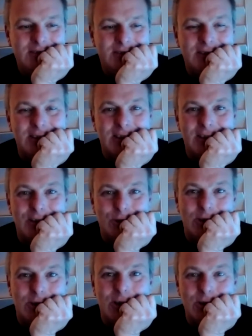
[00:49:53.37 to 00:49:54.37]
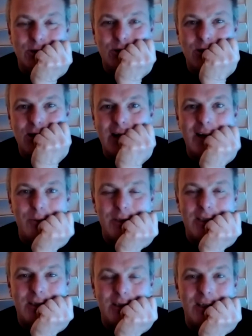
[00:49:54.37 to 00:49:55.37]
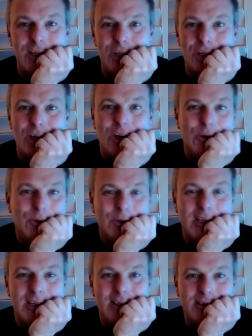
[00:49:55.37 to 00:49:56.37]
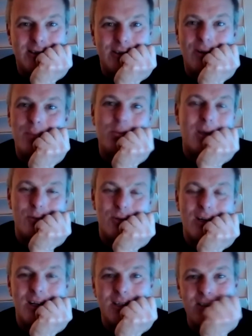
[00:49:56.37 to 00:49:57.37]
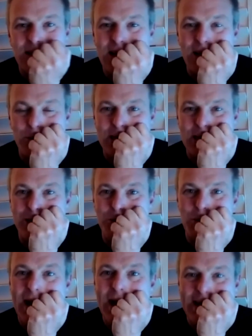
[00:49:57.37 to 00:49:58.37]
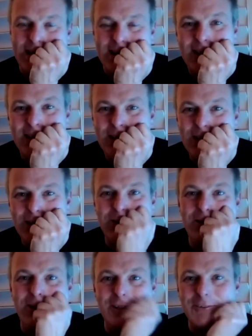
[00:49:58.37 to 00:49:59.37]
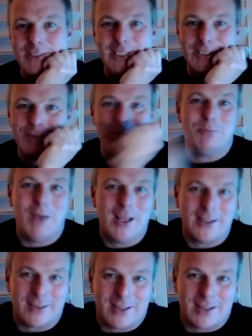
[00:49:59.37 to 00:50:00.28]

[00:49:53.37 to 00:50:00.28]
And then they all go, how do we? And then you go, and the rep comes around and says, how do we get you back? you did a really good month